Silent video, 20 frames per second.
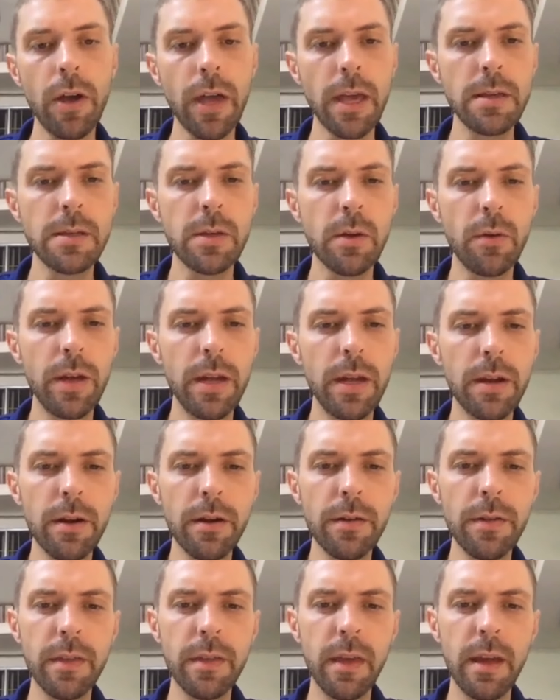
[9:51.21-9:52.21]
Okay, so
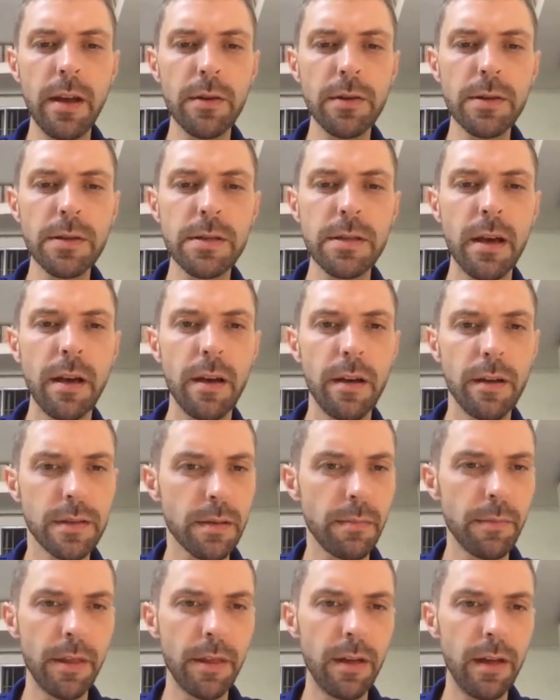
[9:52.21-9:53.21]
here are
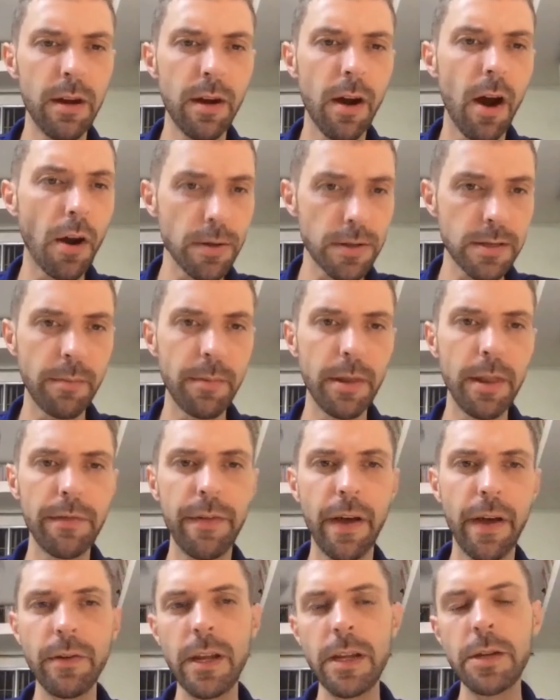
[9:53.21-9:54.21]
some of the
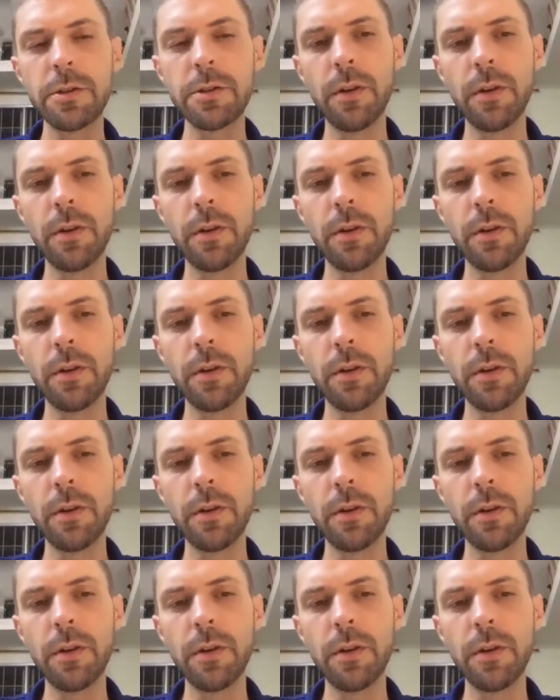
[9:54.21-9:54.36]
foundational